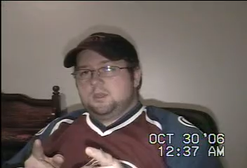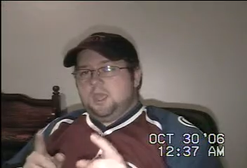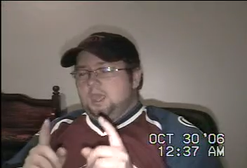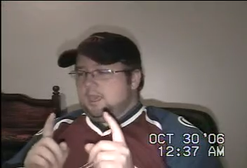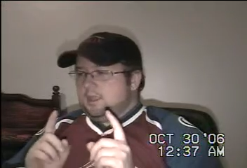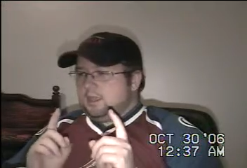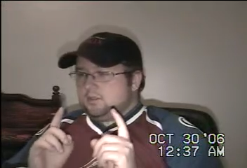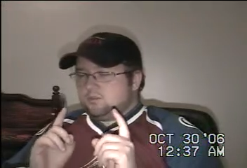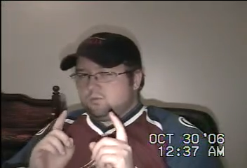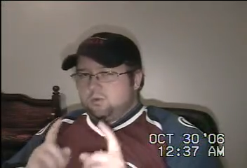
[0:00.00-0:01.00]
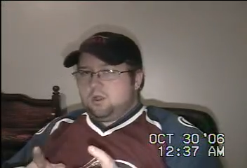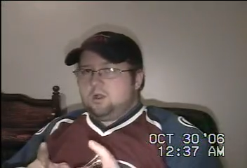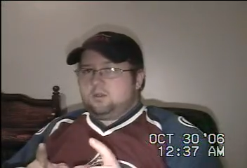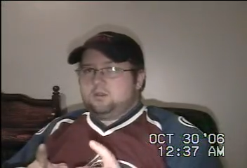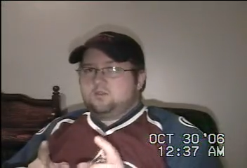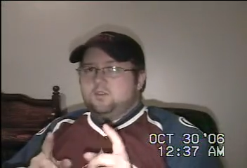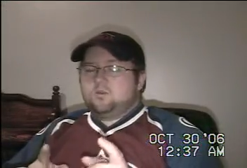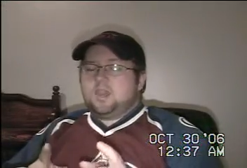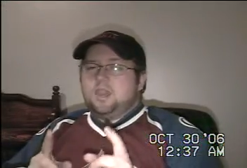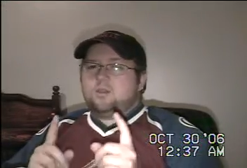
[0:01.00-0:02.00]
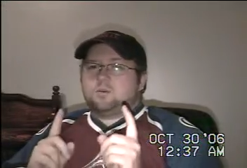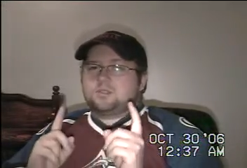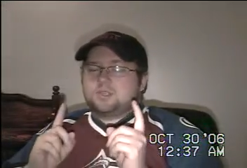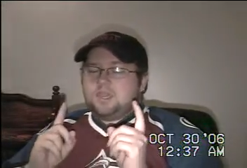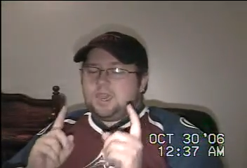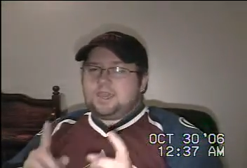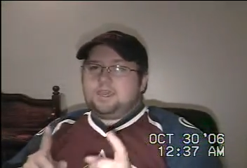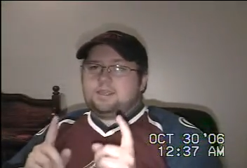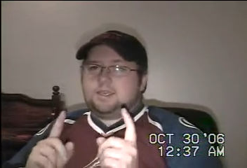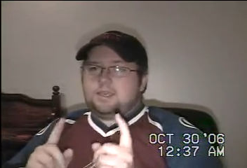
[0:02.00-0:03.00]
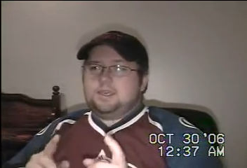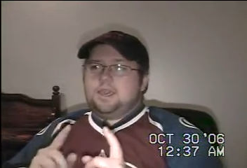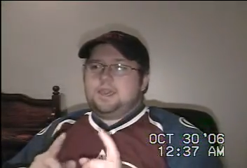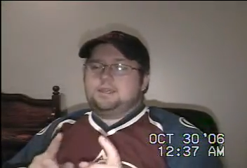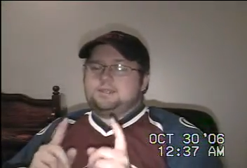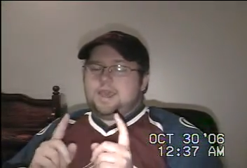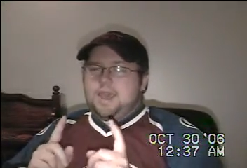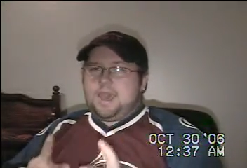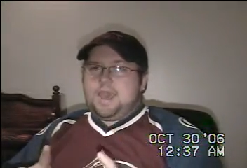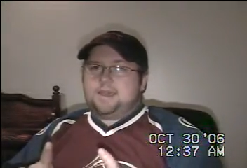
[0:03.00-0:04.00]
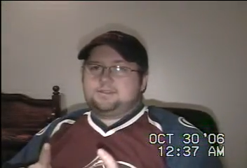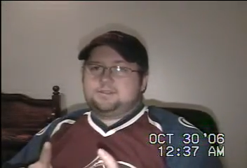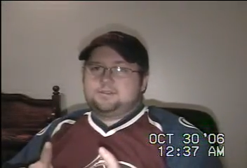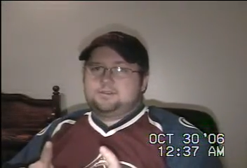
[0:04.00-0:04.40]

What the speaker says: And it's wrong. 2K was kicking EA's ass